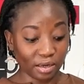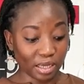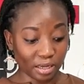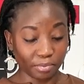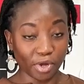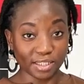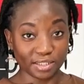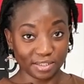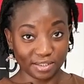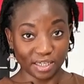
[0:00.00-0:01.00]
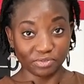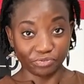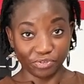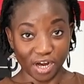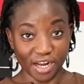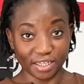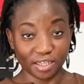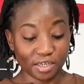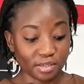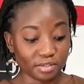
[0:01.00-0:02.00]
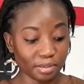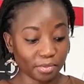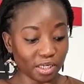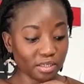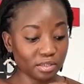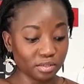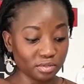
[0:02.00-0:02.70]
and I'm going to start frying. So I'm gonna